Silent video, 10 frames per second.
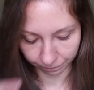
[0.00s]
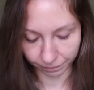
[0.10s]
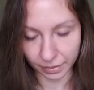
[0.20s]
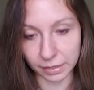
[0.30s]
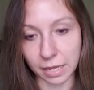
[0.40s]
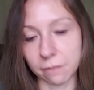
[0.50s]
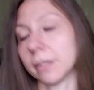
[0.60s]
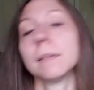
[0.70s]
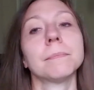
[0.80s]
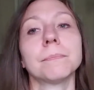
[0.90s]
Love
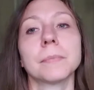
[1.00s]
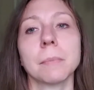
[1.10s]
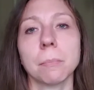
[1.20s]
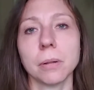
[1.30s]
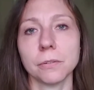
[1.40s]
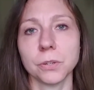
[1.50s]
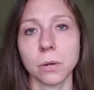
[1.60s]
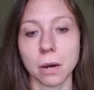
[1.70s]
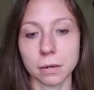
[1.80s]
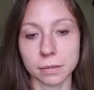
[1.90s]
it. I'm going to pull a few
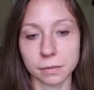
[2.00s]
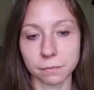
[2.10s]
cards.